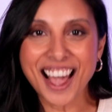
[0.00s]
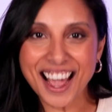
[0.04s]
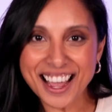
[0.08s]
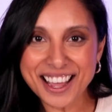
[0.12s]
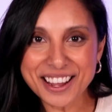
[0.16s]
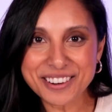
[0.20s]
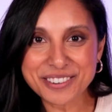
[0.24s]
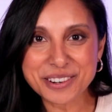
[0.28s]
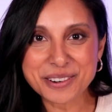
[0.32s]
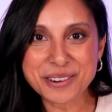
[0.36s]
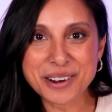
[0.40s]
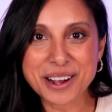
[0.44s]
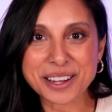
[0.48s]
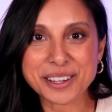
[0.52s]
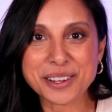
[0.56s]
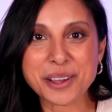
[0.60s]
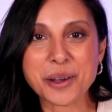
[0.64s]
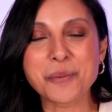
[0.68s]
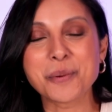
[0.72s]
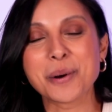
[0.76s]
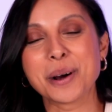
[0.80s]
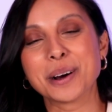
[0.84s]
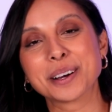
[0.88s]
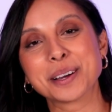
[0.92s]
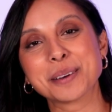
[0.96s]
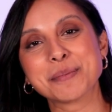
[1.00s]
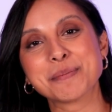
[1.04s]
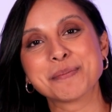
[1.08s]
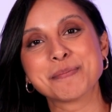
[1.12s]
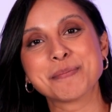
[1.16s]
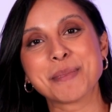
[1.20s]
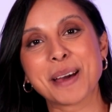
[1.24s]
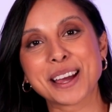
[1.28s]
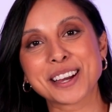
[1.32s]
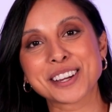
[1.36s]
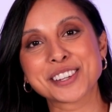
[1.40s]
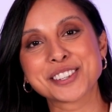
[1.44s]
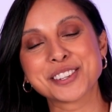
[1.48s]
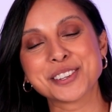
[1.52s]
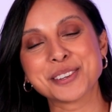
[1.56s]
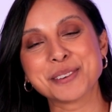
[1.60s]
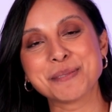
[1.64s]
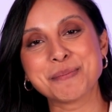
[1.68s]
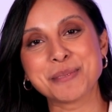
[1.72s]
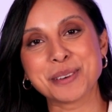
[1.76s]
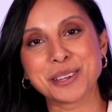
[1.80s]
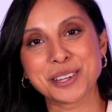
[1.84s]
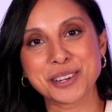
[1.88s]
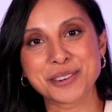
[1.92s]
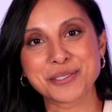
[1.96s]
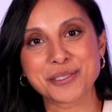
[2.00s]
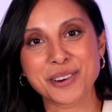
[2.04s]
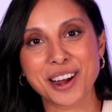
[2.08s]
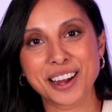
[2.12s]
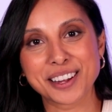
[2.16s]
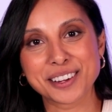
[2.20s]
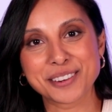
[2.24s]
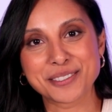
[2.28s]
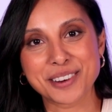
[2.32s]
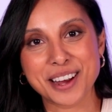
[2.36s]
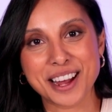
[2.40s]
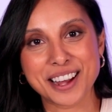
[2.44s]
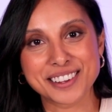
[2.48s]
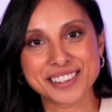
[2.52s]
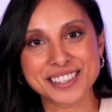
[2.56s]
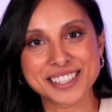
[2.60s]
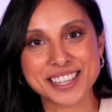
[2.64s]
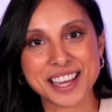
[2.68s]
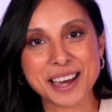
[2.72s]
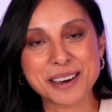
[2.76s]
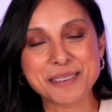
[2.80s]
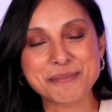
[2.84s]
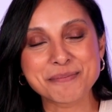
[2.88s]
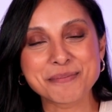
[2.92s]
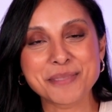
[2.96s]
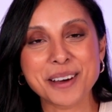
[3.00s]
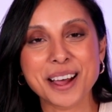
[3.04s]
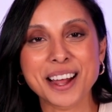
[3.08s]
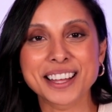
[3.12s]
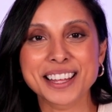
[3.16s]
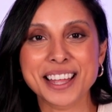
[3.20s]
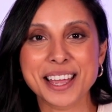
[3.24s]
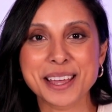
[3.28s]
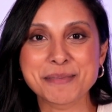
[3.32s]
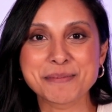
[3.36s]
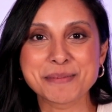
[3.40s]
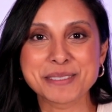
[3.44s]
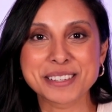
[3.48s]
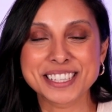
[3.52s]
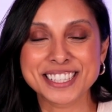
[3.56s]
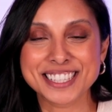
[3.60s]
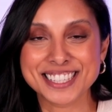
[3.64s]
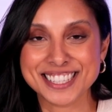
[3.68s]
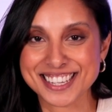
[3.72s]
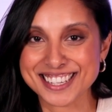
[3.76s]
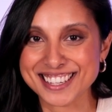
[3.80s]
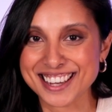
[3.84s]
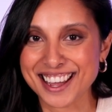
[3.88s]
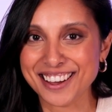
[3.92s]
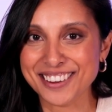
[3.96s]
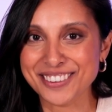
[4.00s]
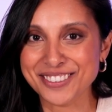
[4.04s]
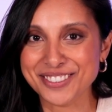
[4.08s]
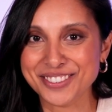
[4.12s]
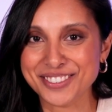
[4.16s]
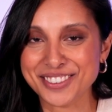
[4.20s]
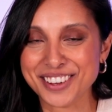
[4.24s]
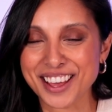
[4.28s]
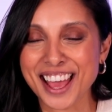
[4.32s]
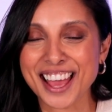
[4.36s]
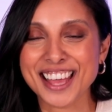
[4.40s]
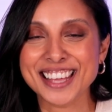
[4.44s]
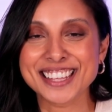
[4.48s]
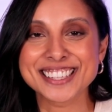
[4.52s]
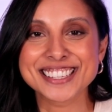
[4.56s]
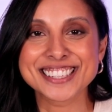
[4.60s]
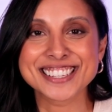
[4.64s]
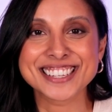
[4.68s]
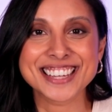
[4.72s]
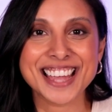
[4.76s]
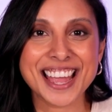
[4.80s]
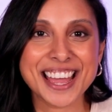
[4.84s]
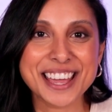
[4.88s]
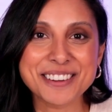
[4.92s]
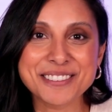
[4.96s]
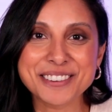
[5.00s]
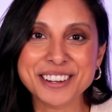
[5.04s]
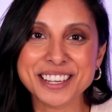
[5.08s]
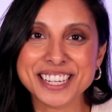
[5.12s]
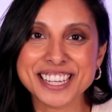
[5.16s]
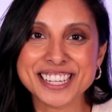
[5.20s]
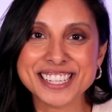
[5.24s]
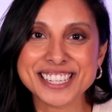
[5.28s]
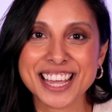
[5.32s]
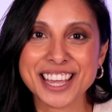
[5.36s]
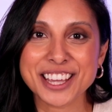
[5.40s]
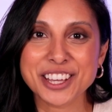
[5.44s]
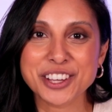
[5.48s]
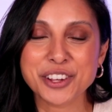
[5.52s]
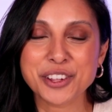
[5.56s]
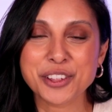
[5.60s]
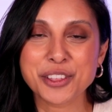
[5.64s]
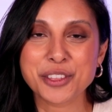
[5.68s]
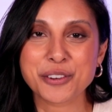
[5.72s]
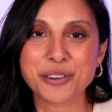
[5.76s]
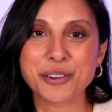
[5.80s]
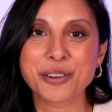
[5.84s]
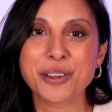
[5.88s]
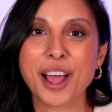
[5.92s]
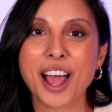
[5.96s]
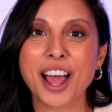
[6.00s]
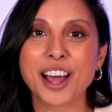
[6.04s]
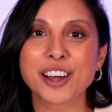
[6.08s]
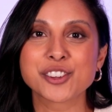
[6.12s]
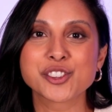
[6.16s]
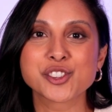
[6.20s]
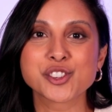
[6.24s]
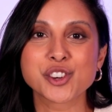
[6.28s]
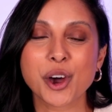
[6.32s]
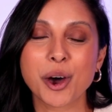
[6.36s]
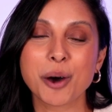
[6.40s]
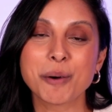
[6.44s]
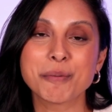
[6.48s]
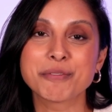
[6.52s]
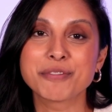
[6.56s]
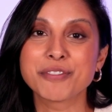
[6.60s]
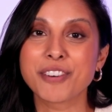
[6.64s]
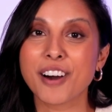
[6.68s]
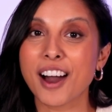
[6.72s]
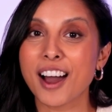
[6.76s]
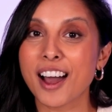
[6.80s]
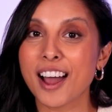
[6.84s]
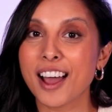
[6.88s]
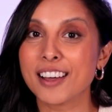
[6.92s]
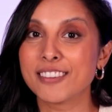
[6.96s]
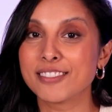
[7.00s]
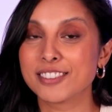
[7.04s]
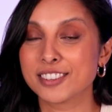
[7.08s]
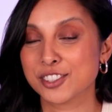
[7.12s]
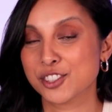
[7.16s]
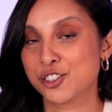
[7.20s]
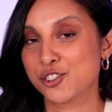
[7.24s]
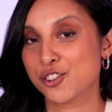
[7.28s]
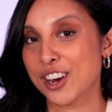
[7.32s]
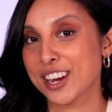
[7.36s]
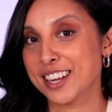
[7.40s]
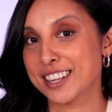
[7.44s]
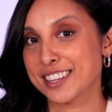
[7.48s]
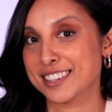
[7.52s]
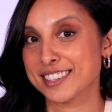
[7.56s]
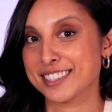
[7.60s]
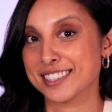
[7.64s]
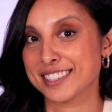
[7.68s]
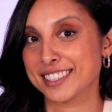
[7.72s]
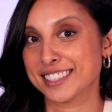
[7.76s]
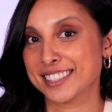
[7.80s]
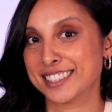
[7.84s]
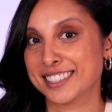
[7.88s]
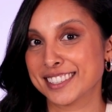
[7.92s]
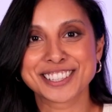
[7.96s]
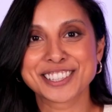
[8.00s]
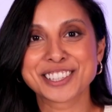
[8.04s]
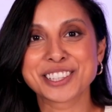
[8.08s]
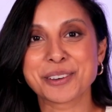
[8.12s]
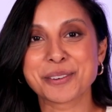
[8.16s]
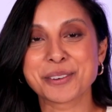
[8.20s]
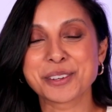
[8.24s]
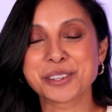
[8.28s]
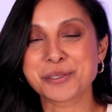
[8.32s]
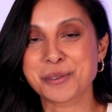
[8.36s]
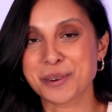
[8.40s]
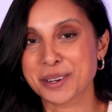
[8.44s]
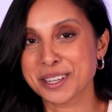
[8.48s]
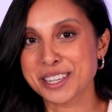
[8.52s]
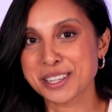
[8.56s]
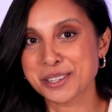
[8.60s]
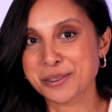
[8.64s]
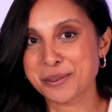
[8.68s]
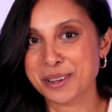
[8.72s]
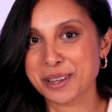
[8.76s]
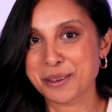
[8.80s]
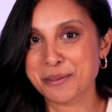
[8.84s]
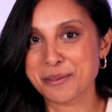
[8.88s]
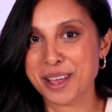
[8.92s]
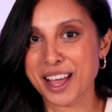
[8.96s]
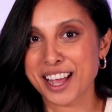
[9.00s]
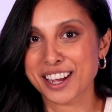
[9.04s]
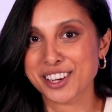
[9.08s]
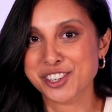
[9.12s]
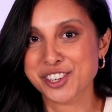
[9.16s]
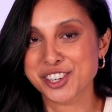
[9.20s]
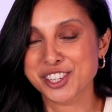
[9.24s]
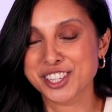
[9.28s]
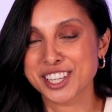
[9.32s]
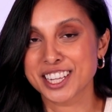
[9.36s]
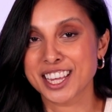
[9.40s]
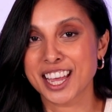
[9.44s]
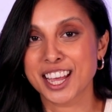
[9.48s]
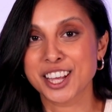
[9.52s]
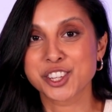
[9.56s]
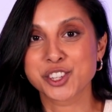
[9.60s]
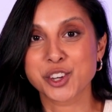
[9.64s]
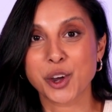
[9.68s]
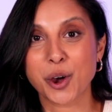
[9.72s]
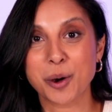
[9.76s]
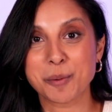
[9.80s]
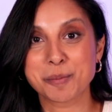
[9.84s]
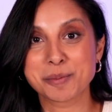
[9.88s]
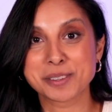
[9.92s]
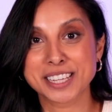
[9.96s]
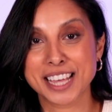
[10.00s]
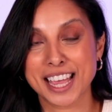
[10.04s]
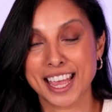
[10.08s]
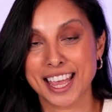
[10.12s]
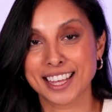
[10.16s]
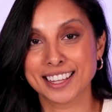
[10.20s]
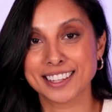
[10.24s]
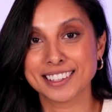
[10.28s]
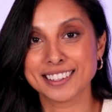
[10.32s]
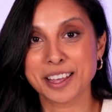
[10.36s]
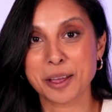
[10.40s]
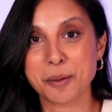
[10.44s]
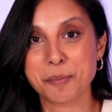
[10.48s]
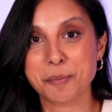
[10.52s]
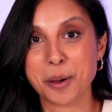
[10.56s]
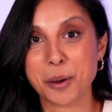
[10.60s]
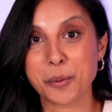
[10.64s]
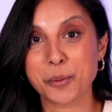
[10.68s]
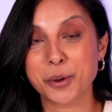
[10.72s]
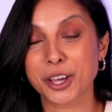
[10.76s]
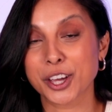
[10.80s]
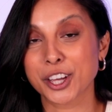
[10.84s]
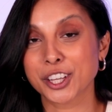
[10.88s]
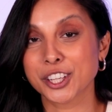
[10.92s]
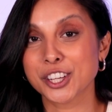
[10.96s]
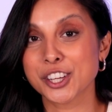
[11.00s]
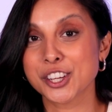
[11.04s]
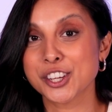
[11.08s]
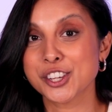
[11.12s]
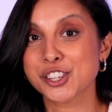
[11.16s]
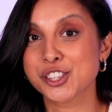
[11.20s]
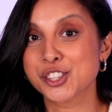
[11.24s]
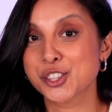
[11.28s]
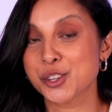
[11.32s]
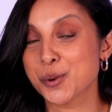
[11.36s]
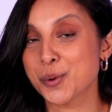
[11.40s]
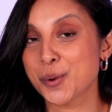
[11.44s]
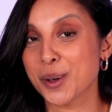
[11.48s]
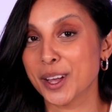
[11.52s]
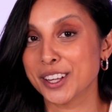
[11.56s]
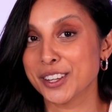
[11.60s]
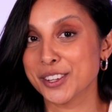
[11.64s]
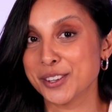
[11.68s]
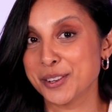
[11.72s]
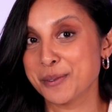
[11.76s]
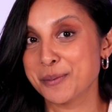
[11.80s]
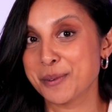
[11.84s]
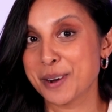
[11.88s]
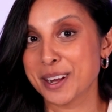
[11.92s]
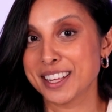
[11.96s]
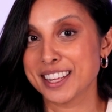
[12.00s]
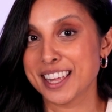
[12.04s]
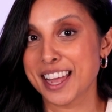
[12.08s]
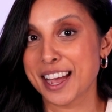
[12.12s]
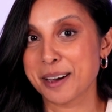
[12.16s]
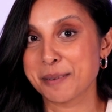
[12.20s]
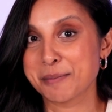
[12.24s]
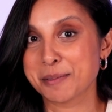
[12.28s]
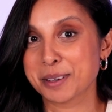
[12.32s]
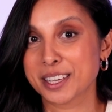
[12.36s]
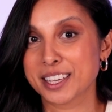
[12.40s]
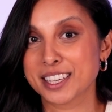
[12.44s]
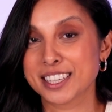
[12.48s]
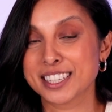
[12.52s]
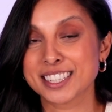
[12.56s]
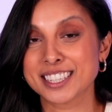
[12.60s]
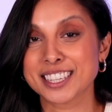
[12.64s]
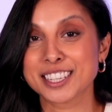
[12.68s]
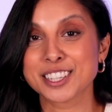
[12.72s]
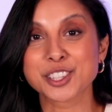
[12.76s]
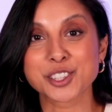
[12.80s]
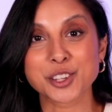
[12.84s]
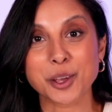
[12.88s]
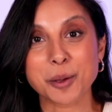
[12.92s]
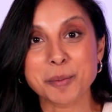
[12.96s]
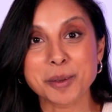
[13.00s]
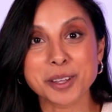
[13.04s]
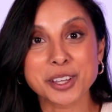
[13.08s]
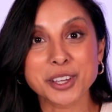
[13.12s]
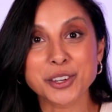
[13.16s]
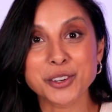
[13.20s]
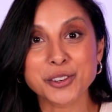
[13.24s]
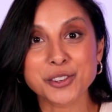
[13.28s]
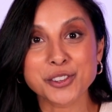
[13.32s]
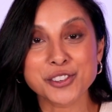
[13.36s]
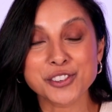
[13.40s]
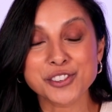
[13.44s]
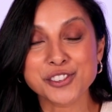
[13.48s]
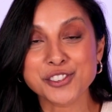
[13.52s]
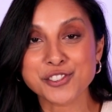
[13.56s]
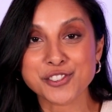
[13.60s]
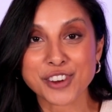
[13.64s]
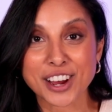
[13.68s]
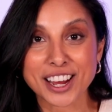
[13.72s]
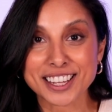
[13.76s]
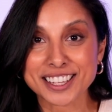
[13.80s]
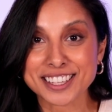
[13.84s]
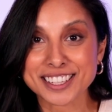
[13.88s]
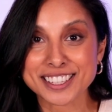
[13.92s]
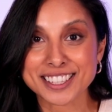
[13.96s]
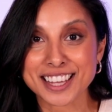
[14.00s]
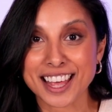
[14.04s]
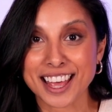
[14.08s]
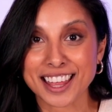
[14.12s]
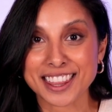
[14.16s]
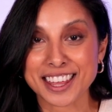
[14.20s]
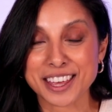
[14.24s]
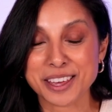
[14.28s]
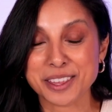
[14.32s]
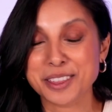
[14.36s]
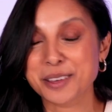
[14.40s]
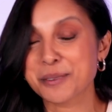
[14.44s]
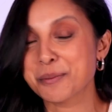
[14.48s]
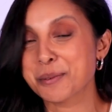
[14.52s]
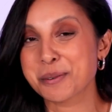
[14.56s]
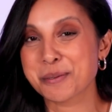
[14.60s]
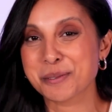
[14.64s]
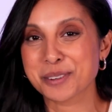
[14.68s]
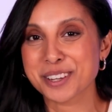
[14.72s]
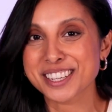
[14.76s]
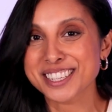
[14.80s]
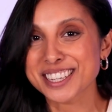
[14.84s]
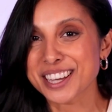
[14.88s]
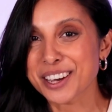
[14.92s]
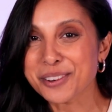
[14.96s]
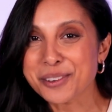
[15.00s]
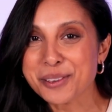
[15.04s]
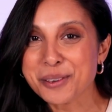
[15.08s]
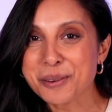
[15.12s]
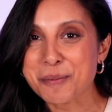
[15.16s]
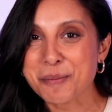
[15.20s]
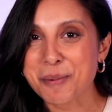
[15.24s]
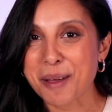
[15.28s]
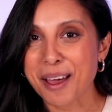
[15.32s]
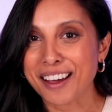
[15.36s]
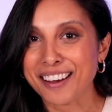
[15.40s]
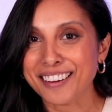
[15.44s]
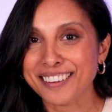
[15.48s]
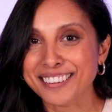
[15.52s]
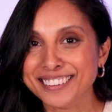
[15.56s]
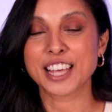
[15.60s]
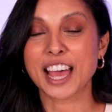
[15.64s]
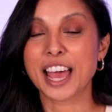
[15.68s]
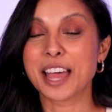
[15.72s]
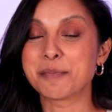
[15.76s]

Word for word: Hi everyone, welcome back to Beauty Rider Roundup. My name is Sadaf and today we're going to take you through our top 5 straighteners. So in 2020 we actually did a top 10 but we're going to do a new one now because there's so many good new straighteners out there that we want to tell you about.